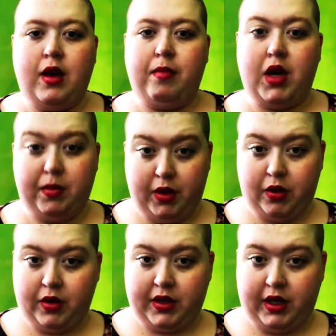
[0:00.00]
My book
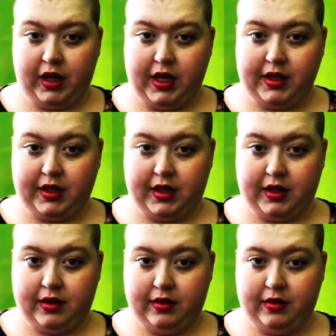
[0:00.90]
was in Alaska,
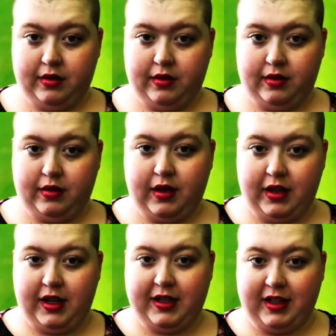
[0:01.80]

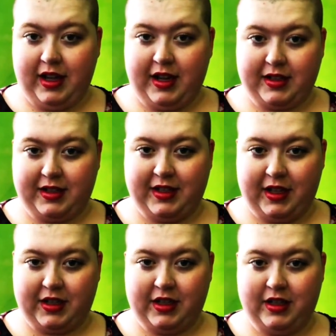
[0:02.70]
in his Alaska
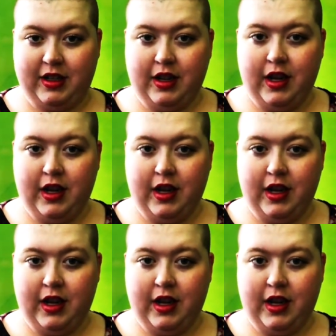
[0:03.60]
section.